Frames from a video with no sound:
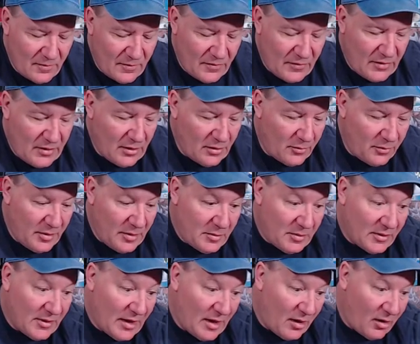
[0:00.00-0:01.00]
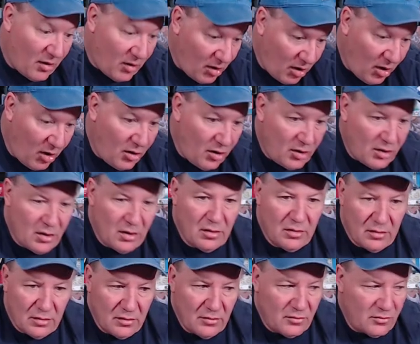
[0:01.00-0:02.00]
you know, people that aren't,
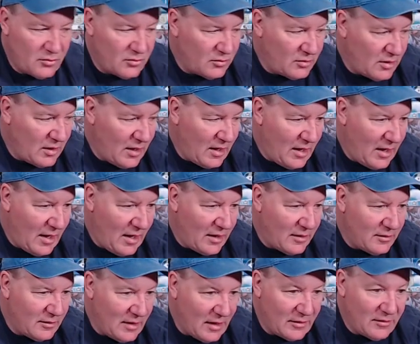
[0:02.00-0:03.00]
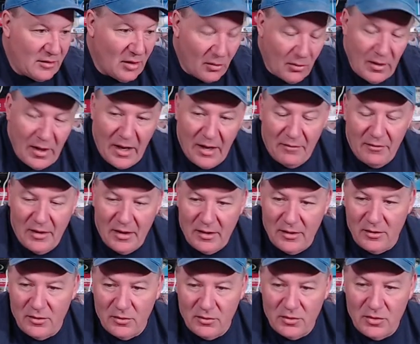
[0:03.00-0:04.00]
that don't have a
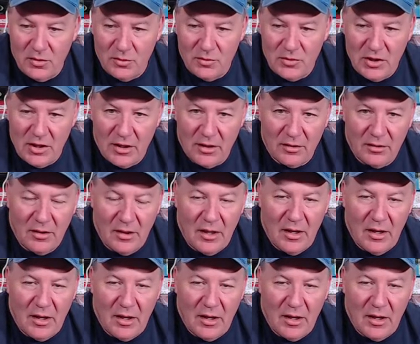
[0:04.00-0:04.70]
YouTube channel,